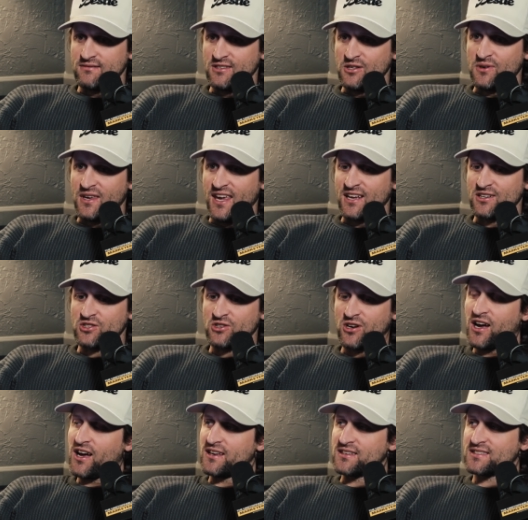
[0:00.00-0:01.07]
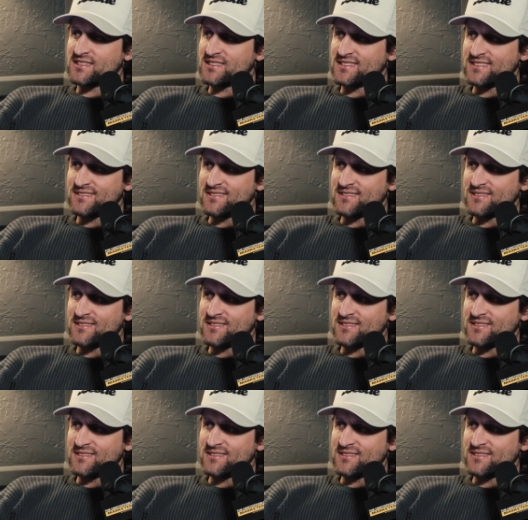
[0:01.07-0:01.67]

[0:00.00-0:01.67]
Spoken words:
you can't trust